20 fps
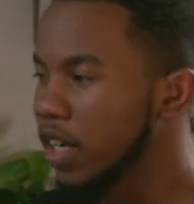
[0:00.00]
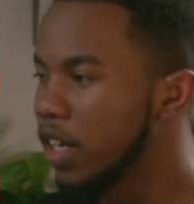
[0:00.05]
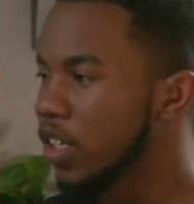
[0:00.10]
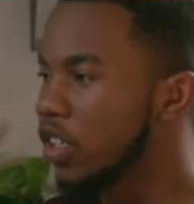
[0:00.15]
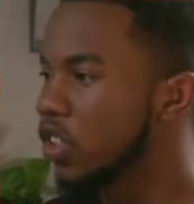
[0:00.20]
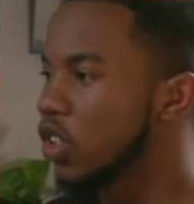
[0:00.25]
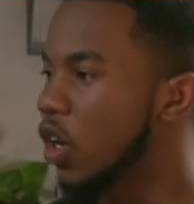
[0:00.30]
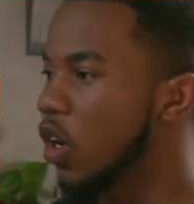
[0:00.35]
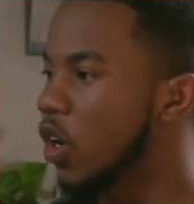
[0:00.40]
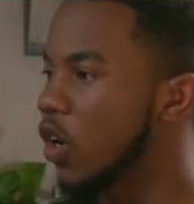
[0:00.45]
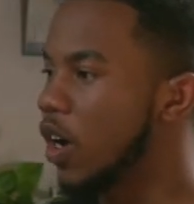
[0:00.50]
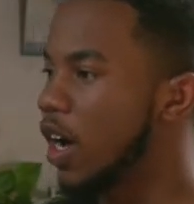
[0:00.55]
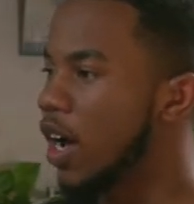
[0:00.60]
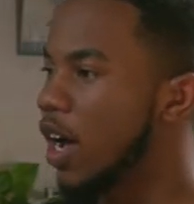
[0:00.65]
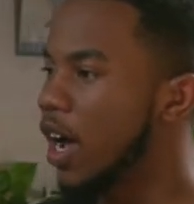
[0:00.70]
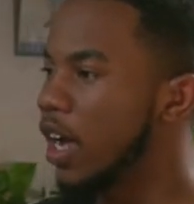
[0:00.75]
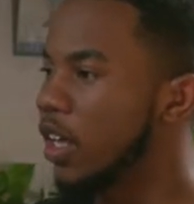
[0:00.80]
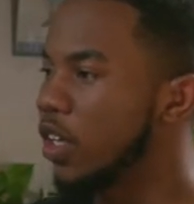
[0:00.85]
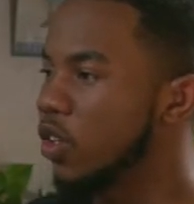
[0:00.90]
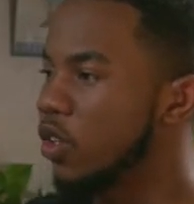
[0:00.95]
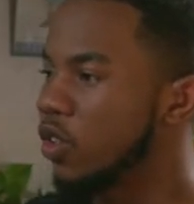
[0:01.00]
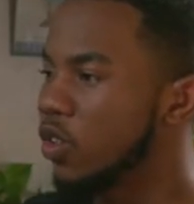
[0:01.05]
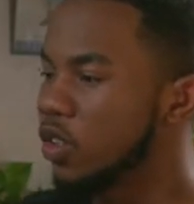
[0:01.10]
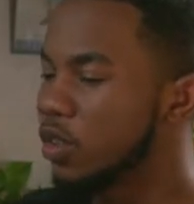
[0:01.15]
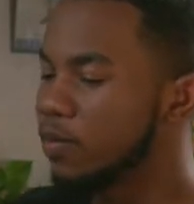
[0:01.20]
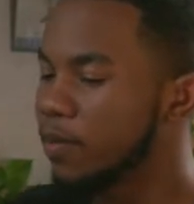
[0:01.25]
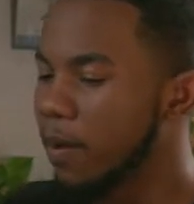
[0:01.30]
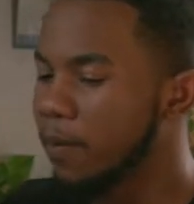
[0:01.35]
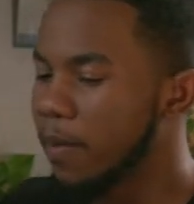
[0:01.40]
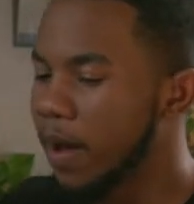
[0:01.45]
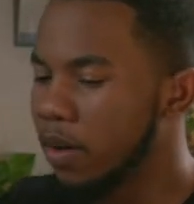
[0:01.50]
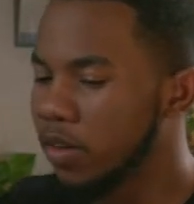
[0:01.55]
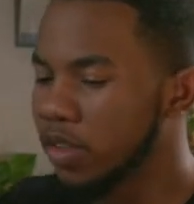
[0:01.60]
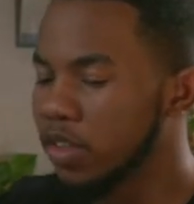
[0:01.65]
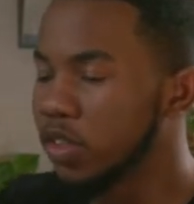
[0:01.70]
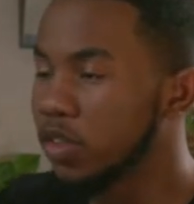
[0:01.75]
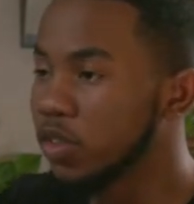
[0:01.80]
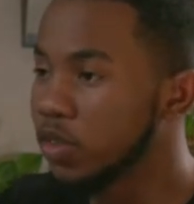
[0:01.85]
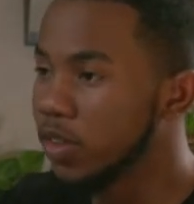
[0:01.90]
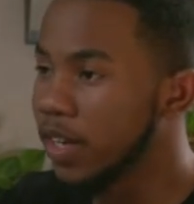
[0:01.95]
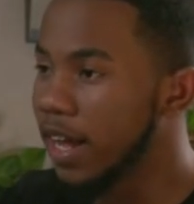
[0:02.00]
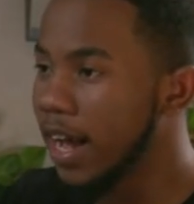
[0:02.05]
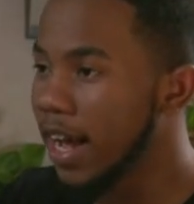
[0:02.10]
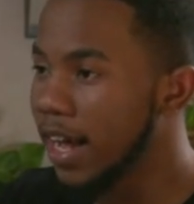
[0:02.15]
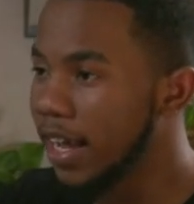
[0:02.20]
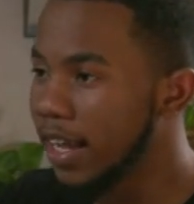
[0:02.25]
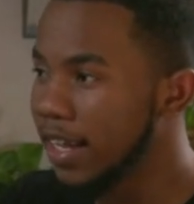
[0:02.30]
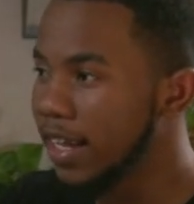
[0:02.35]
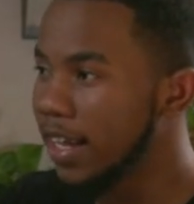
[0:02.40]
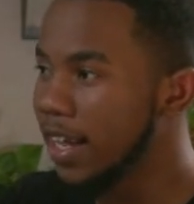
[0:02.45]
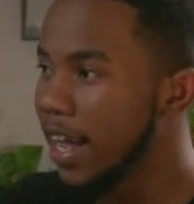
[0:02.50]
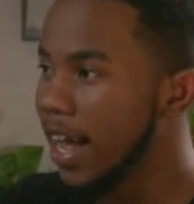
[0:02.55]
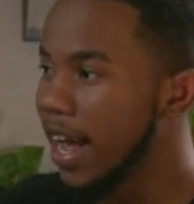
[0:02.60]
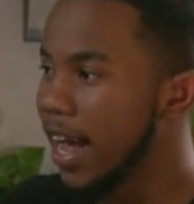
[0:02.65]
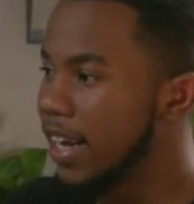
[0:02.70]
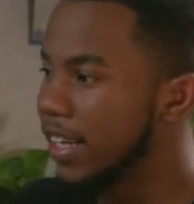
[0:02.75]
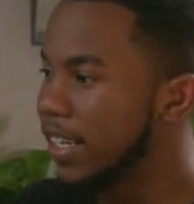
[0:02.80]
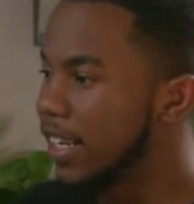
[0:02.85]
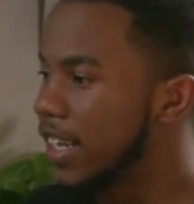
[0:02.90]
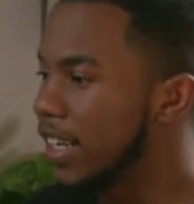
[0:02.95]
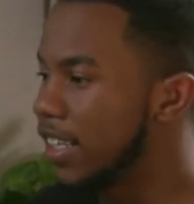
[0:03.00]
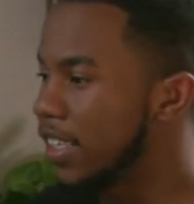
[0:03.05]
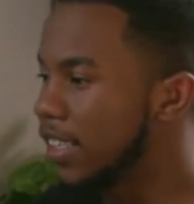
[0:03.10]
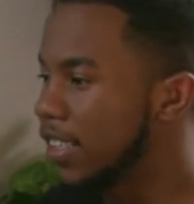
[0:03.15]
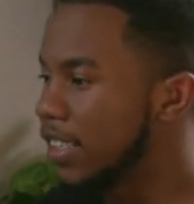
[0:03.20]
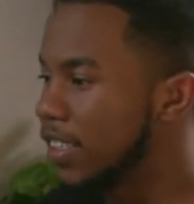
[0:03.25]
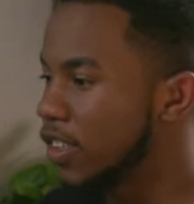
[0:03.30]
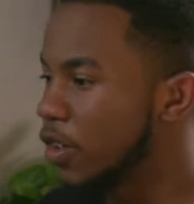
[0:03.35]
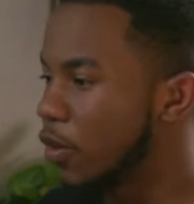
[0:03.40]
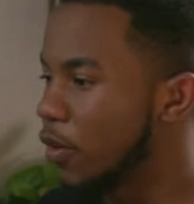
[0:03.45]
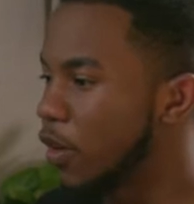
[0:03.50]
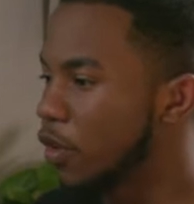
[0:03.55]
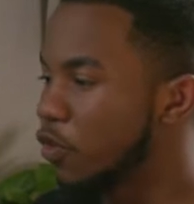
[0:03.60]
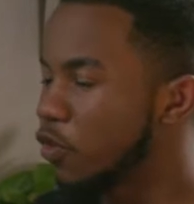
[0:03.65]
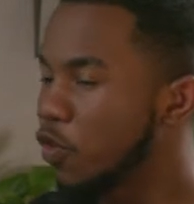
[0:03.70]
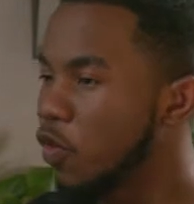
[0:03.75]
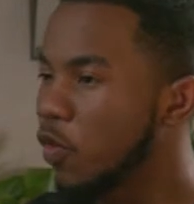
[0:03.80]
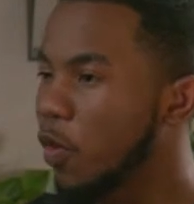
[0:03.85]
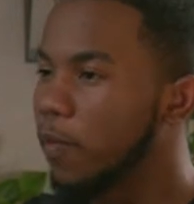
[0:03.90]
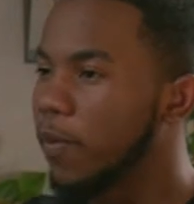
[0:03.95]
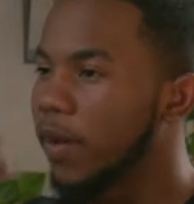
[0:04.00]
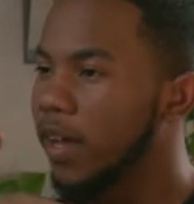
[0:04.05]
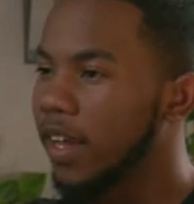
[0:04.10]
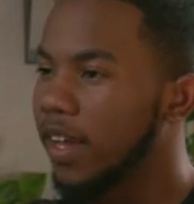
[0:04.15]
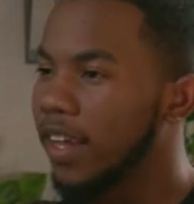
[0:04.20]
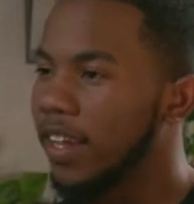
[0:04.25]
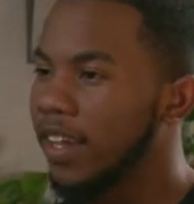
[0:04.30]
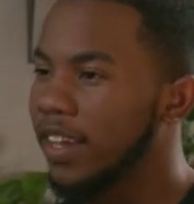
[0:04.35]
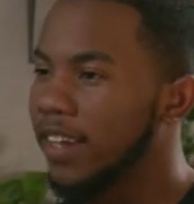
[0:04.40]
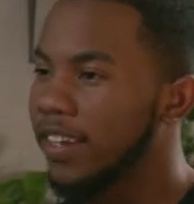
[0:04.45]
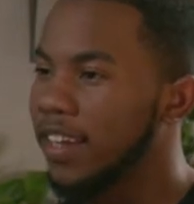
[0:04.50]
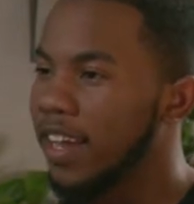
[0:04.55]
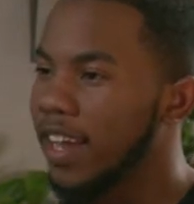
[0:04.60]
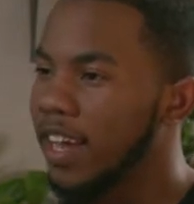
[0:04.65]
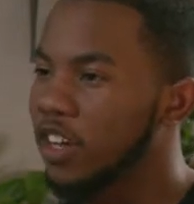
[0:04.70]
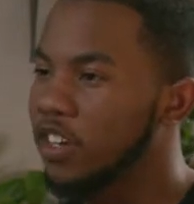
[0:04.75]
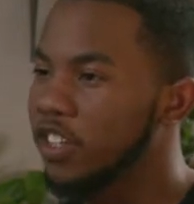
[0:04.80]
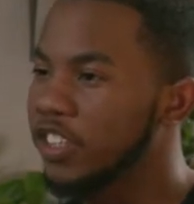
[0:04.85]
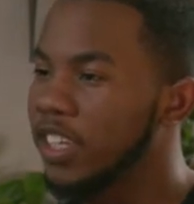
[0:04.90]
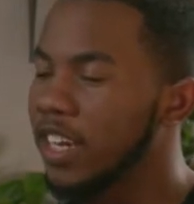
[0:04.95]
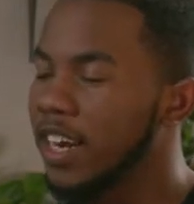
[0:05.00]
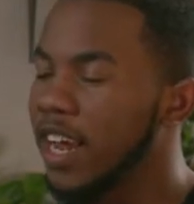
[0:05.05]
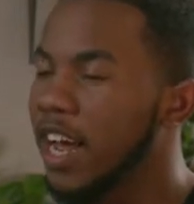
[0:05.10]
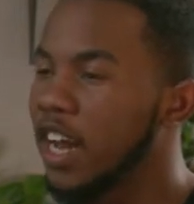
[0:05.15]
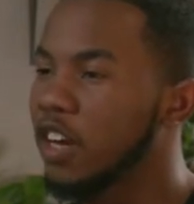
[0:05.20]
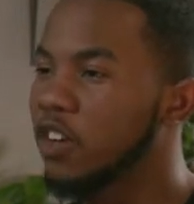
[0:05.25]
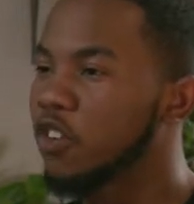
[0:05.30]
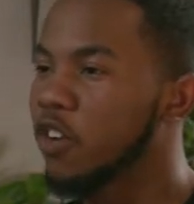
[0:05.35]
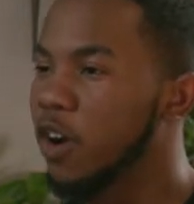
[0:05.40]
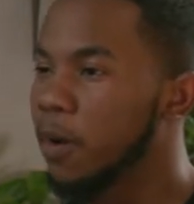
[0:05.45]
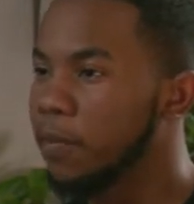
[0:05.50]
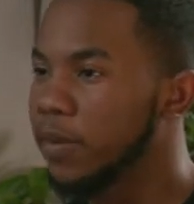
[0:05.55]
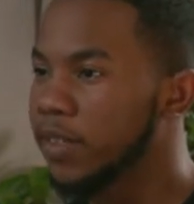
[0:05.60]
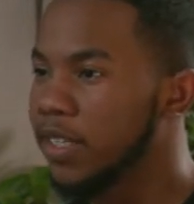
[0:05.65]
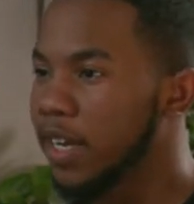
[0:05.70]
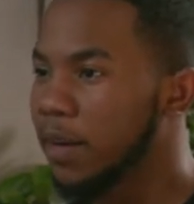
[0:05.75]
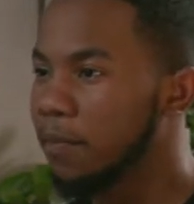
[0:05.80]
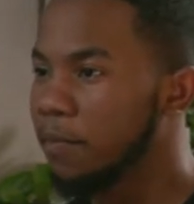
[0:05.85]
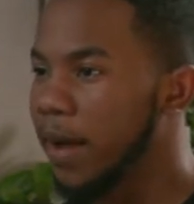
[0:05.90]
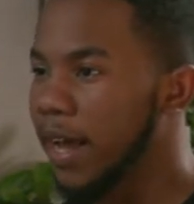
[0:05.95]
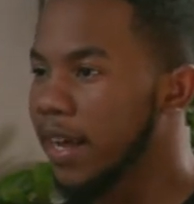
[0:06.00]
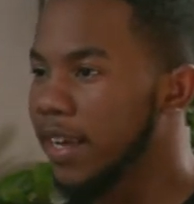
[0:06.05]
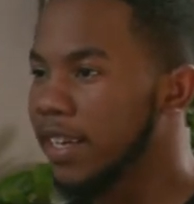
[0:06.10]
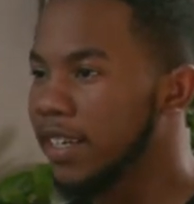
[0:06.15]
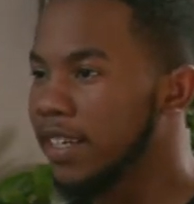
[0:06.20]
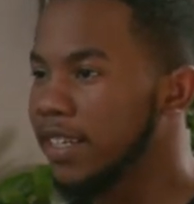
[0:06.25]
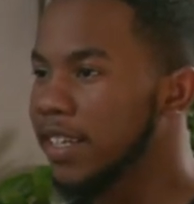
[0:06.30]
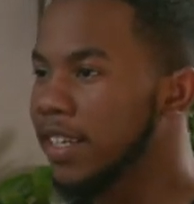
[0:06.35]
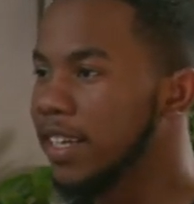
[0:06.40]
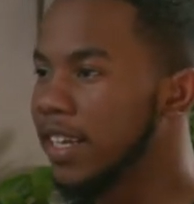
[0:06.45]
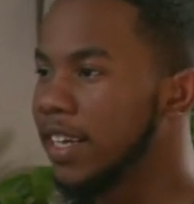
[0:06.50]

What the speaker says: So I used my power to do that, and then so it grew a bit there, because then I had Crep Protect backing.